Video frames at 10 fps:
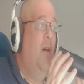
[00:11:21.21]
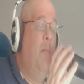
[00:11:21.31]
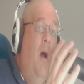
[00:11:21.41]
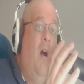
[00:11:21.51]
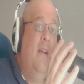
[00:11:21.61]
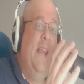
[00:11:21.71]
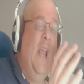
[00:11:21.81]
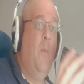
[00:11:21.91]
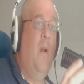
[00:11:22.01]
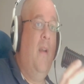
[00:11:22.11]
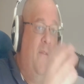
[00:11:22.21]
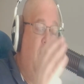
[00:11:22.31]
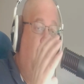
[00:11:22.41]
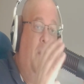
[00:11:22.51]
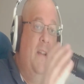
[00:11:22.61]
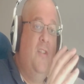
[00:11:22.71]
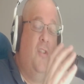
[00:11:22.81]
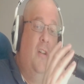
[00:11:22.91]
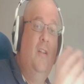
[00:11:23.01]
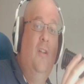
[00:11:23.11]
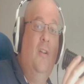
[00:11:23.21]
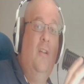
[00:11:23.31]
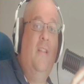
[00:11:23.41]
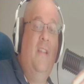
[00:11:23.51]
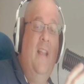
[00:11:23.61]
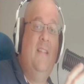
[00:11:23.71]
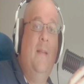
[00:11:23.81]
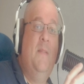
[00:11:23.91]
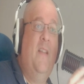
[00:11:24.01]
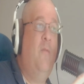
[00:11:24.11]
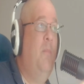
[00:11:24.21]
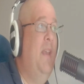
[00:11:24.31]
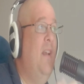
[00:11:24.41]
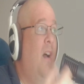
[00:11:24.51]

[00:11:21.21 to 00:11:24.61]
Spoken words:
market where everybody's trying to look like the SM7b, I